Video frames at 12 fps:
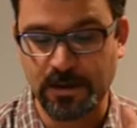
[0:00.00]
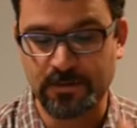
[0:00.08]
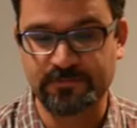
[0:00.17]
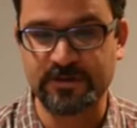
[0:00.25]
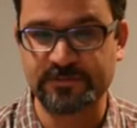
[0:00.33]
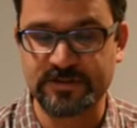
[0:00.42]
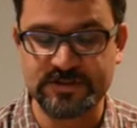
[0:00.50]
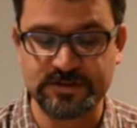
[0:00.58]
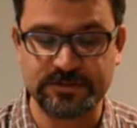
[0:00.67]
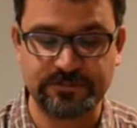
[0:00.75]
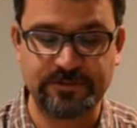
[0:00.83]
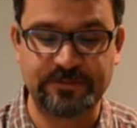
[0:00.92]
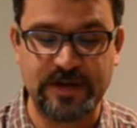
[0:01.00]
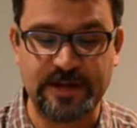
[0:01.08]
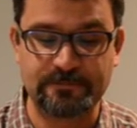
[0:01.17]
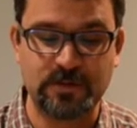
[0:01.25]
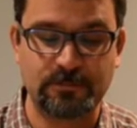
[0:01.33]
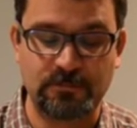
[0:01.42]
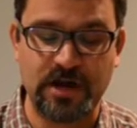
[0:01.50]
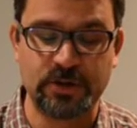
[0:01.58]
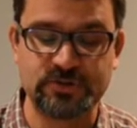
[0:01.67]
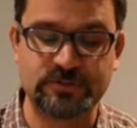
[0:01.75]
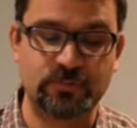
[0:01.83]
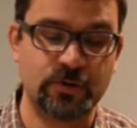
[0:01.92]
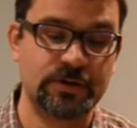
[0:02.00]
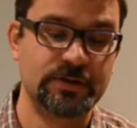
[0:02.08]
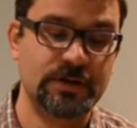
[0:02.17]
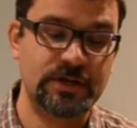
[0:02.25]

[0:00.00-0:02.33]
Fifth aim, model support.